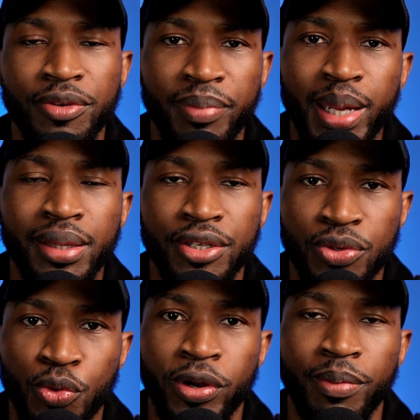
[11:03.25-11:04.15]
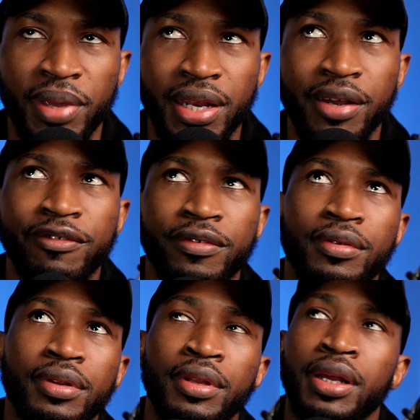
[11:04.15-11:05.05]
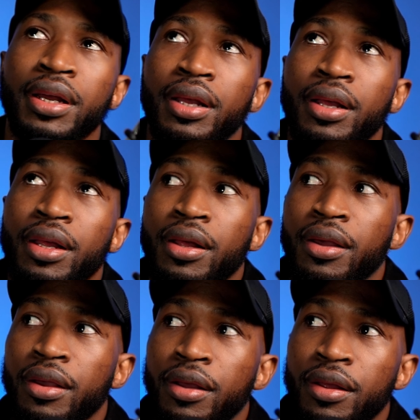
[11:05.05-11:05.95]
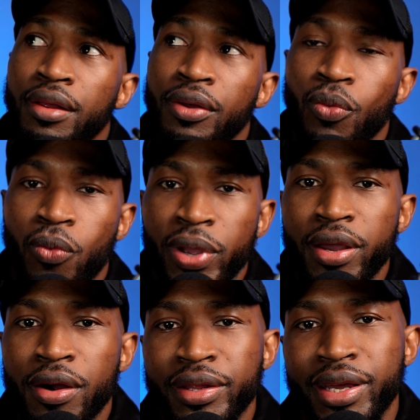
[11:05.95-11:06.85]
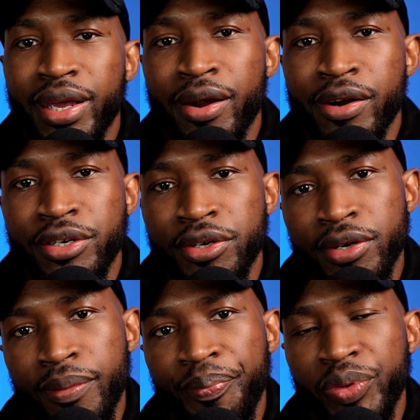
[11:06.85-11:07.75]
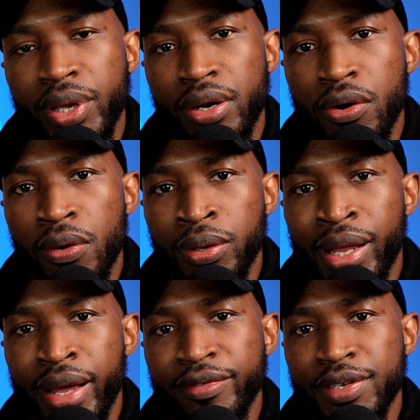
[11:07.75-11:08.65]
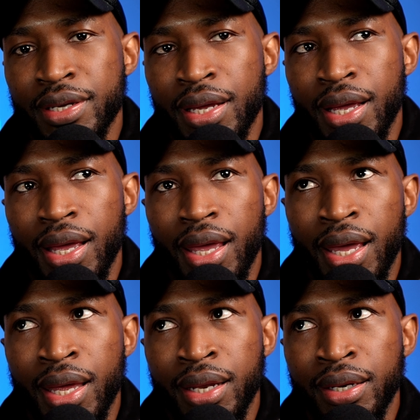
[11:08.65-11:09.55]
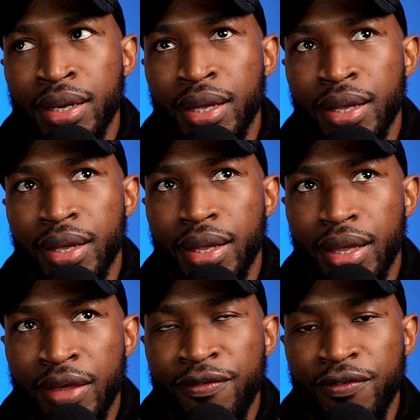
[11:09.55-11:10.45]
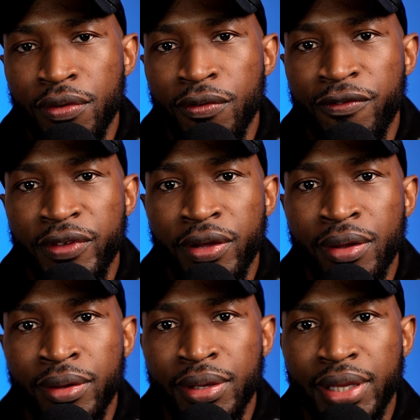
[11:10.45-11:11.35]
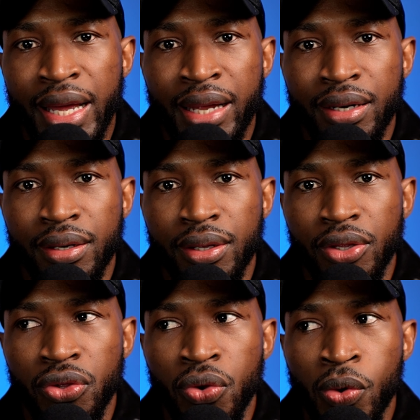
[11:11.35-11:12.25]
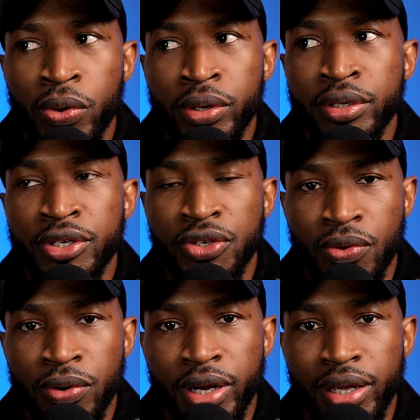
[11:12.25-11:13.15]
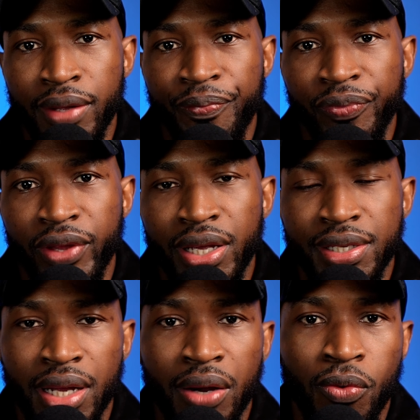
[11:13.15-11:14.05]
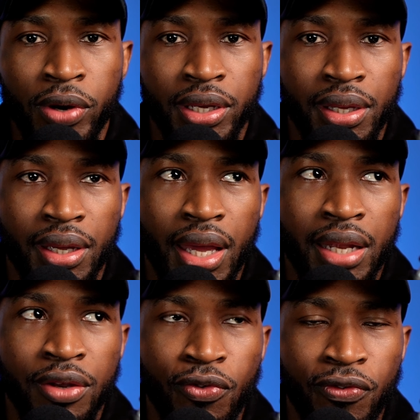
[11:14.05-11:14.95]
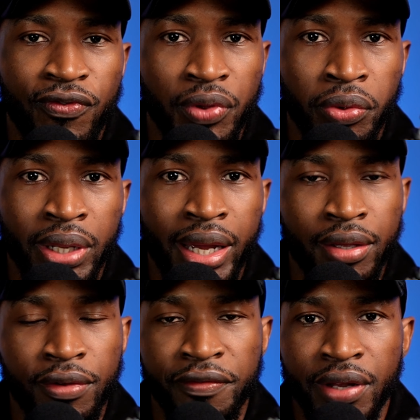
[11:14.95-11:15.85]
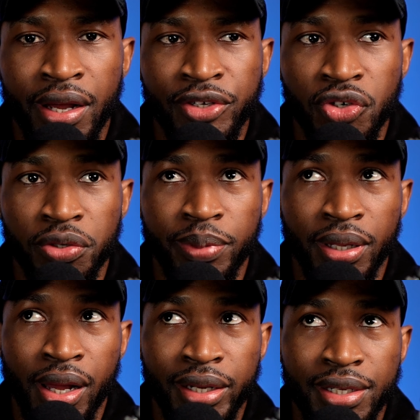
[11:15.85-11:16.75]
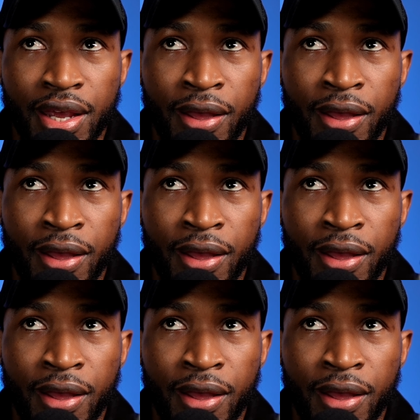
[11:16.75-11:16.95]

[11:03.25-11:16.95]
make the story meaningful? We are the character in our own lives. And if you feel that your story is not working and you feel like you've lost your plot,